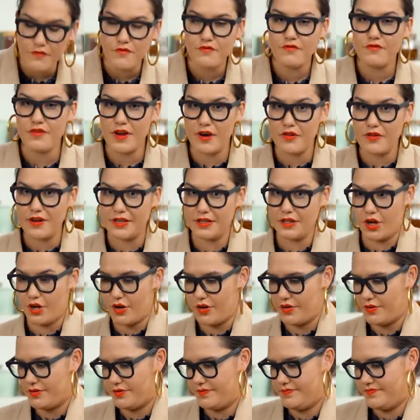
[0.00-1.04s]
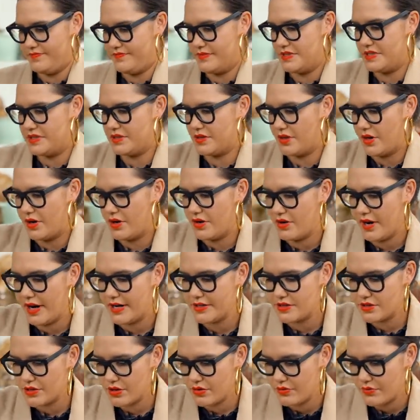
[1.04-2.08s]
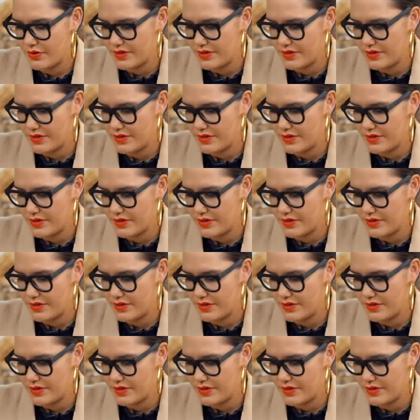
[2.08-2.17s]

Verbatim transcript: very low. So I don't